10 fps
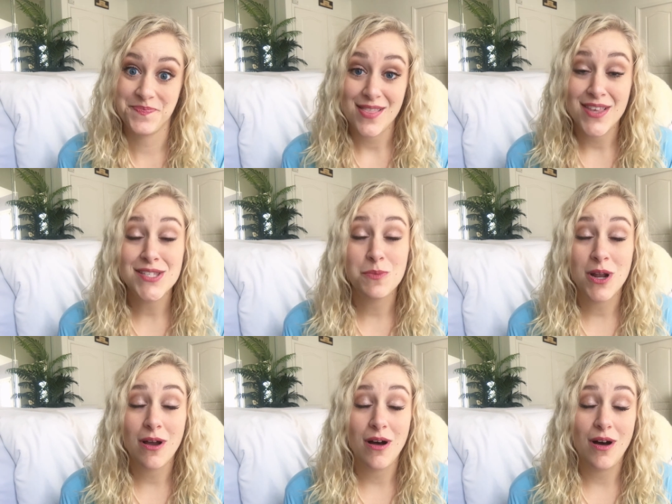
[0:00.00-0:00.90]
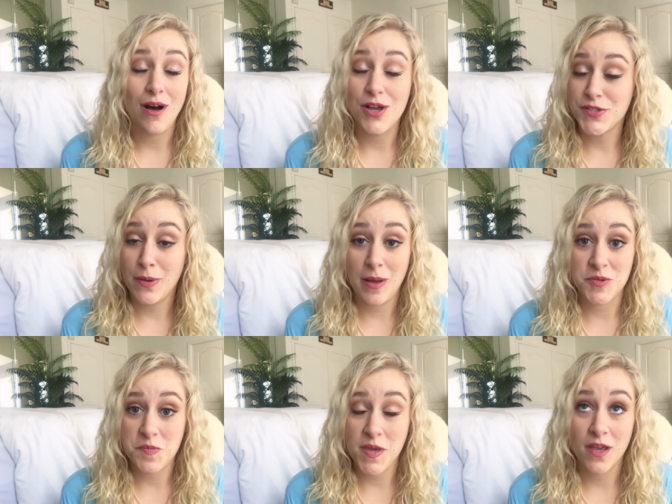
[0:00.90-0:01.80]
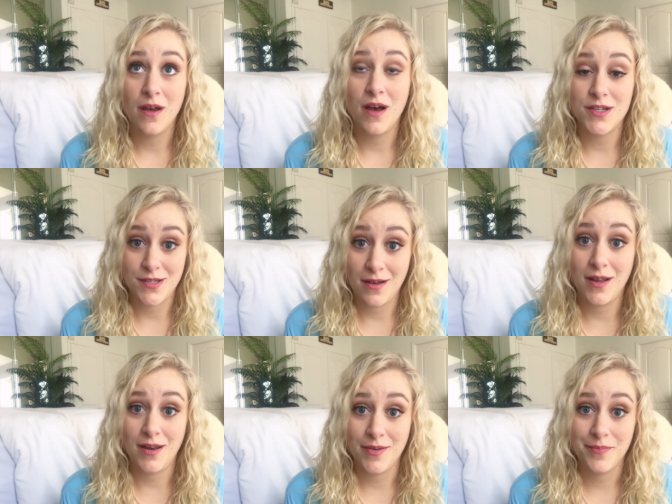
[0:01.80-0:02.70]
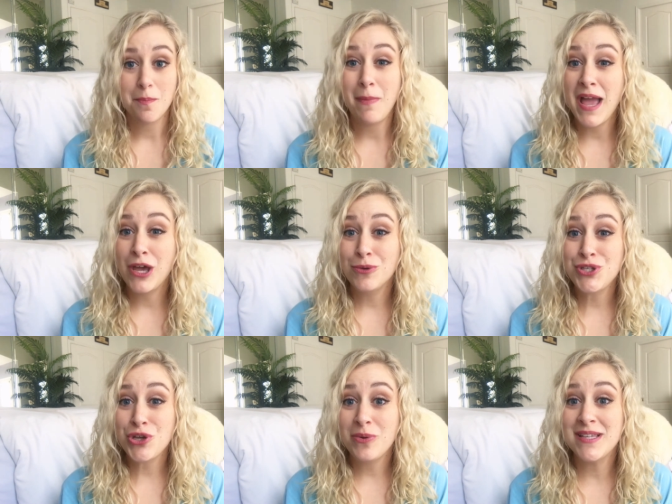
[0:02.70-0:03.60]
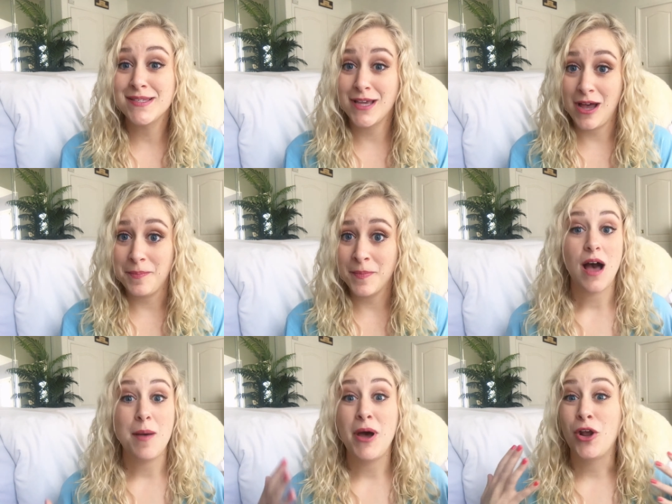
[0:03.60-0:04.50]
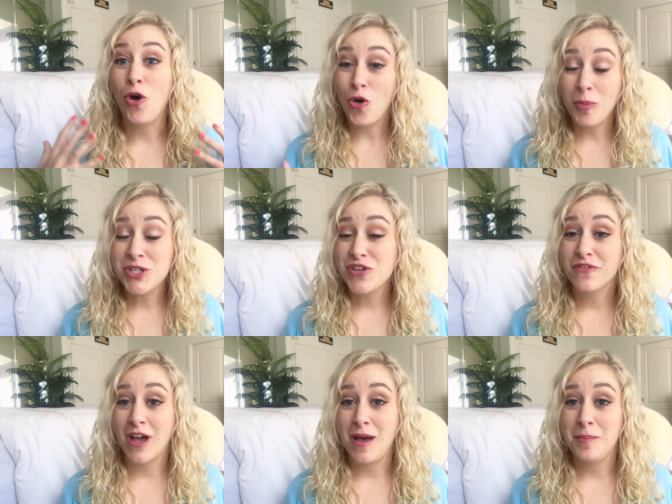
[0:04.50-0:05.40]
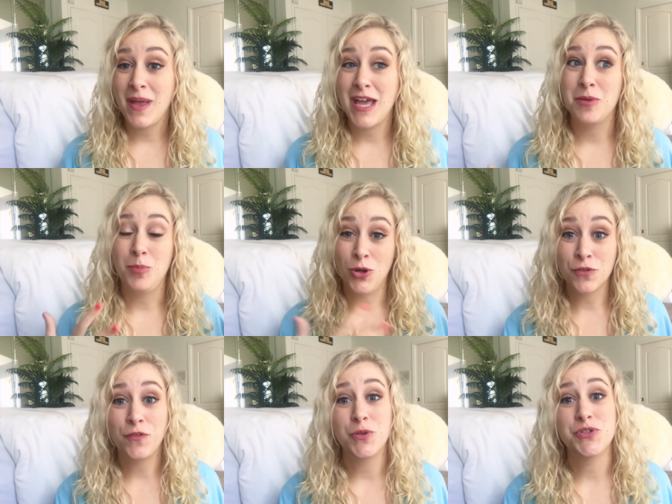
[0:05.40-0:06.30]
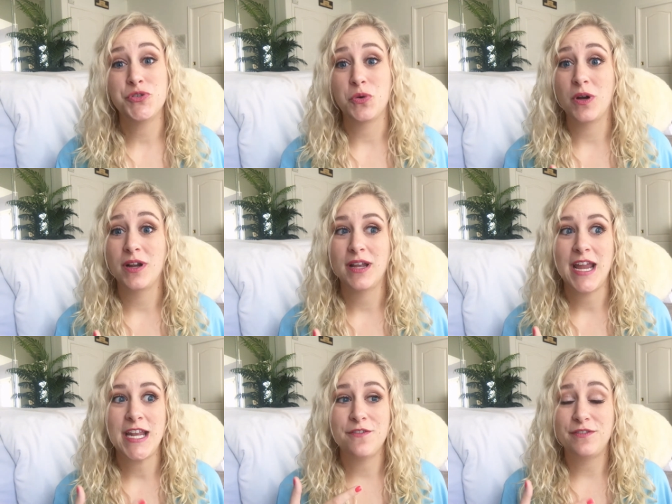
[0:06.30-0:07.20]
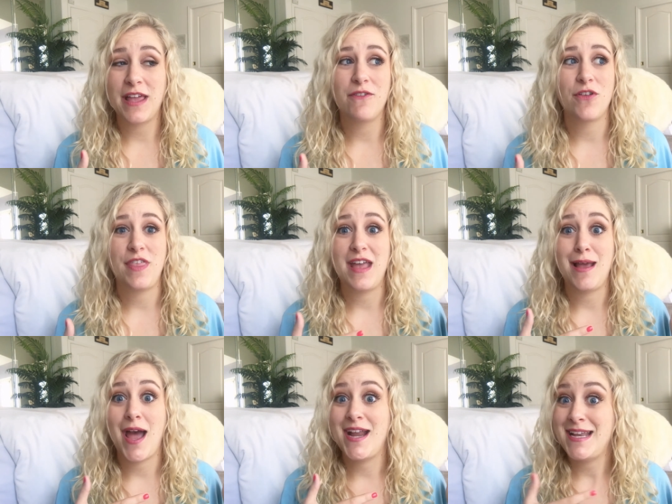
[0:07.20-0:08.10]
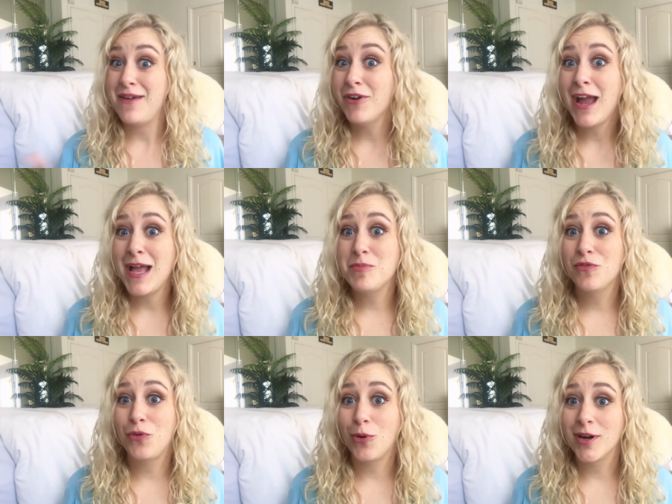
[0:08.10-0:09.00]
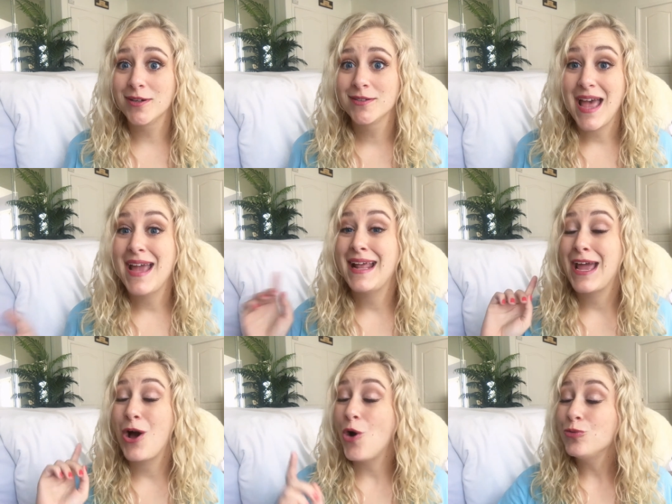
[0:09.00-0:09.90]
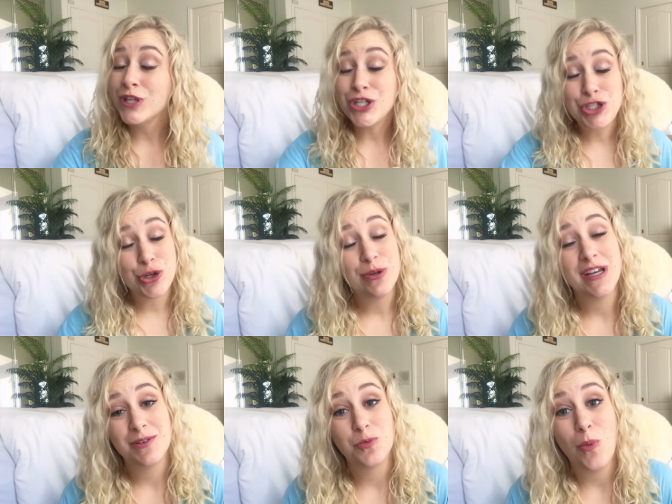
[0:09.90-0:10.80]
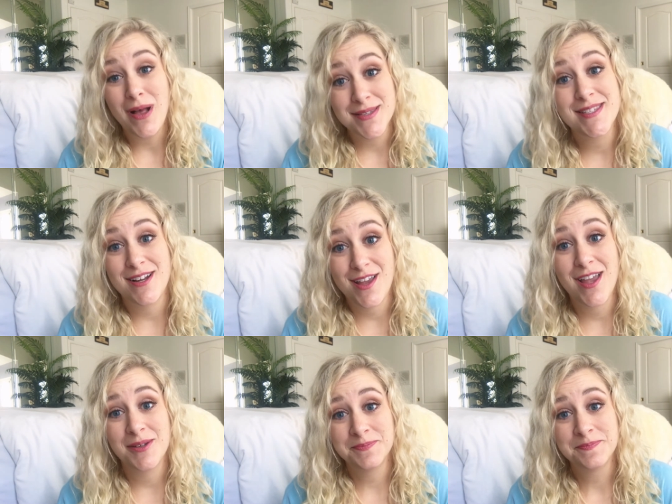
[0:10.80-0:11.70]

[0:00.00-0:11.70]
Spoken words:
This one also helped me a ton. My go-to is gum. I bought a whole bunch of gum at a bulk food store in a flavor that I'd never had before, and I only chewed it while studying.